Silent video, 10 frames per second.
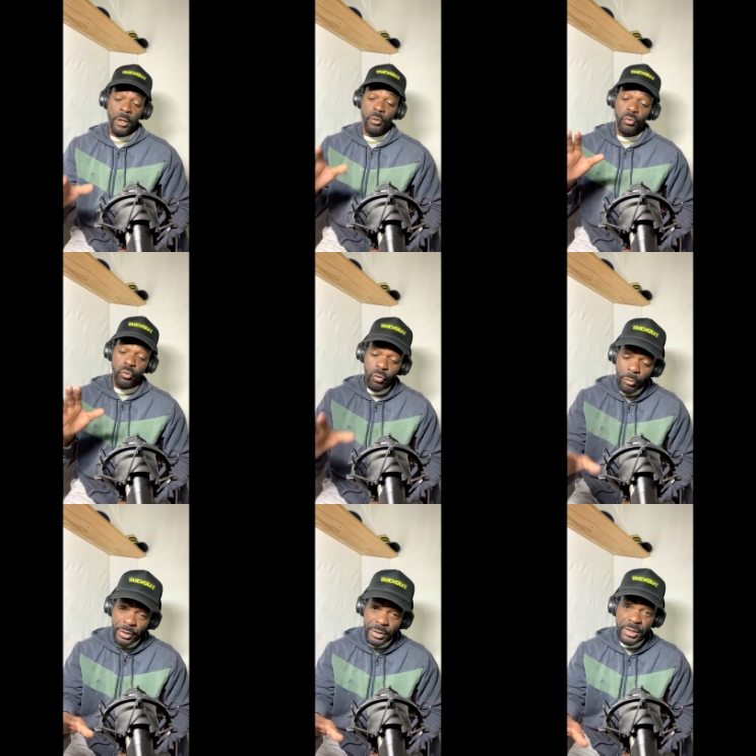
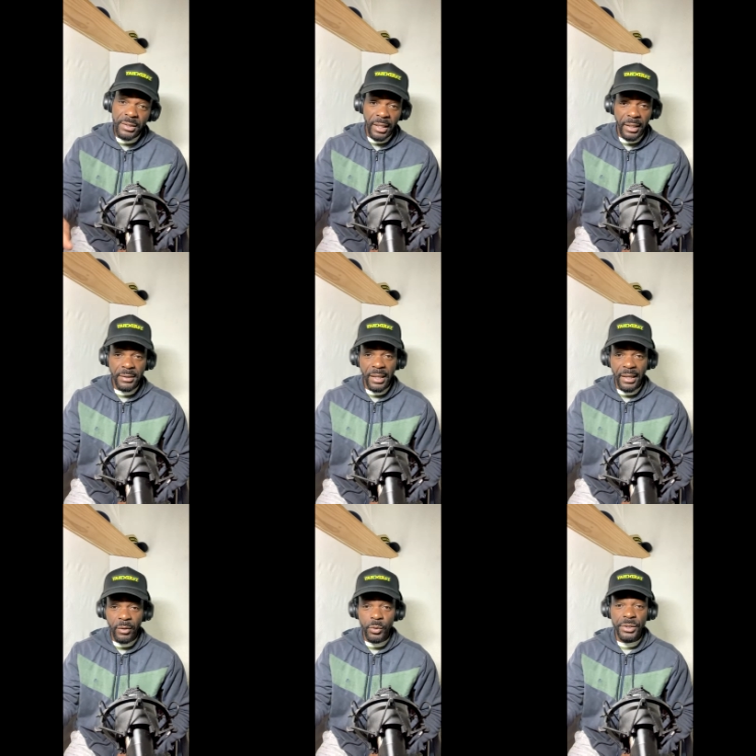Rumors saying that
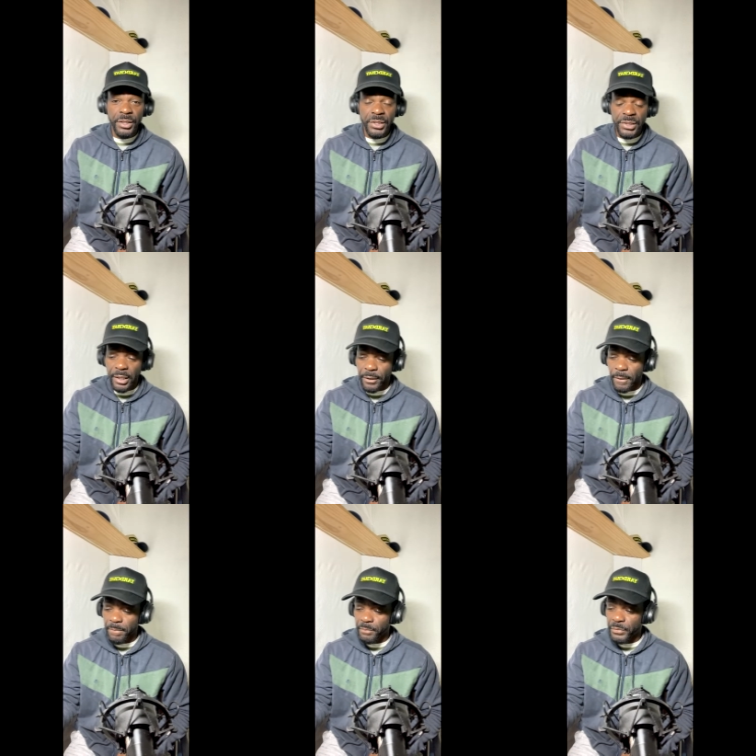it was a setup,
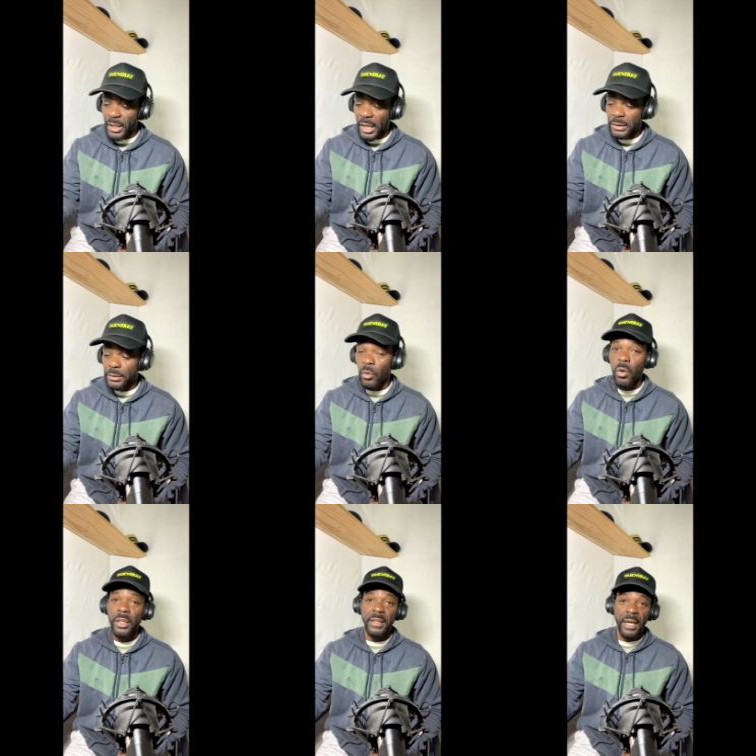that
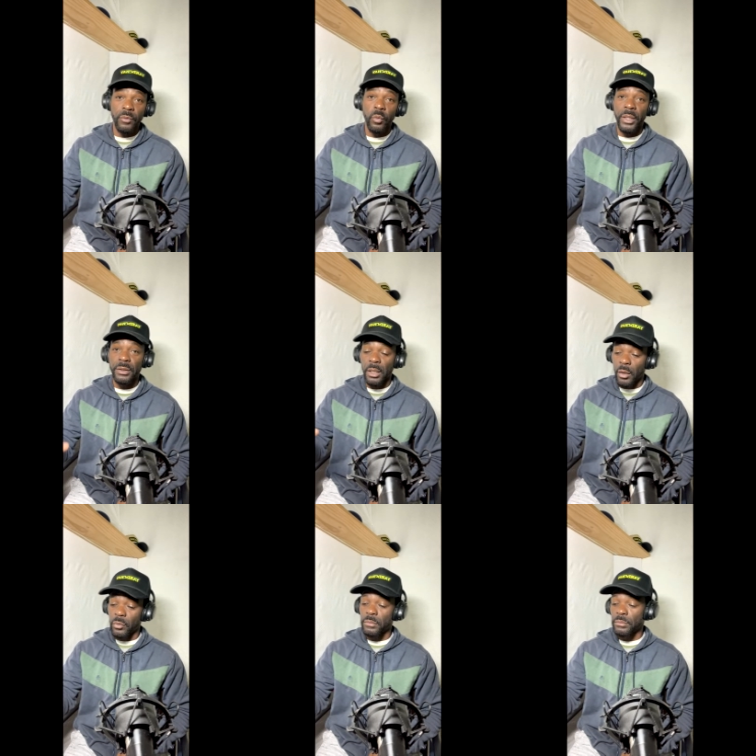all of that went
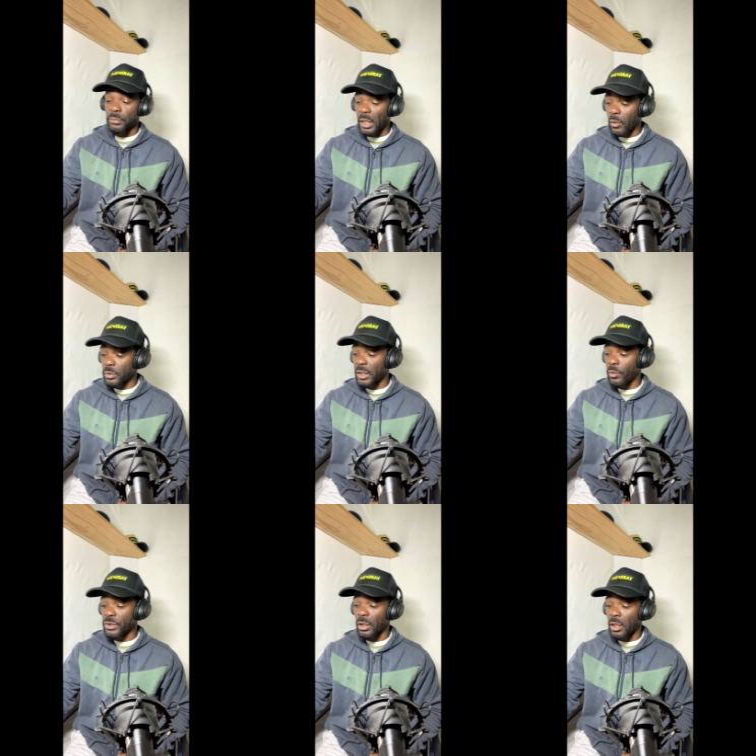down. How there
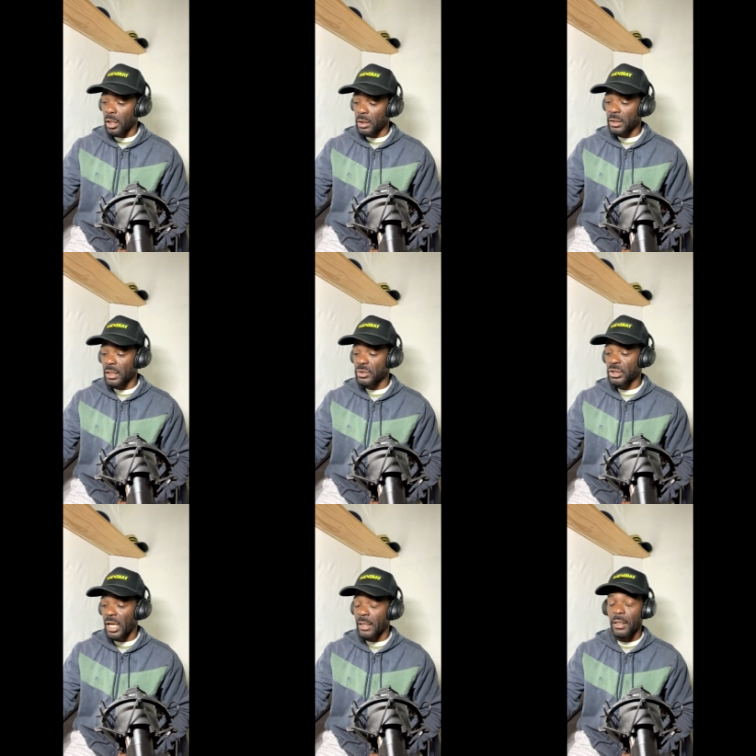was a gun
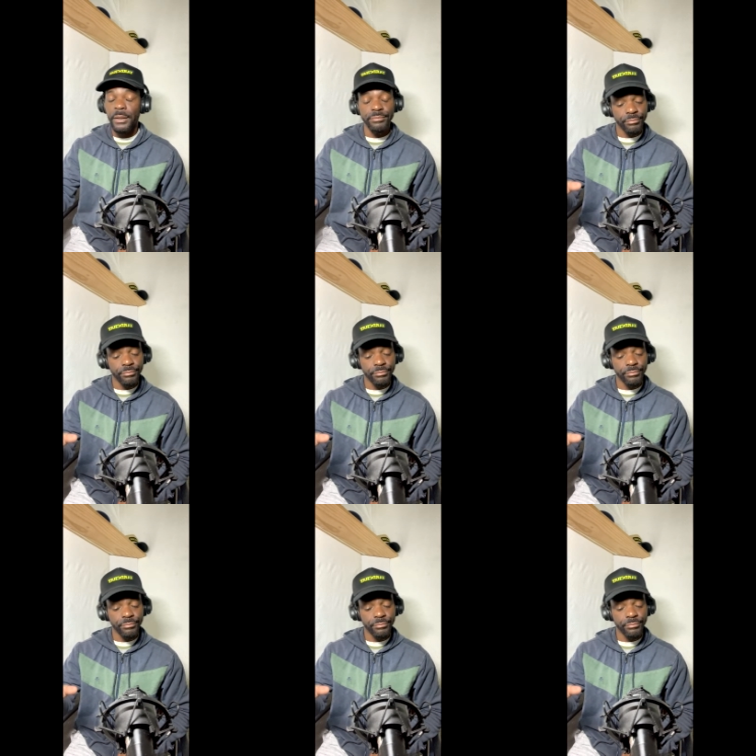shot, and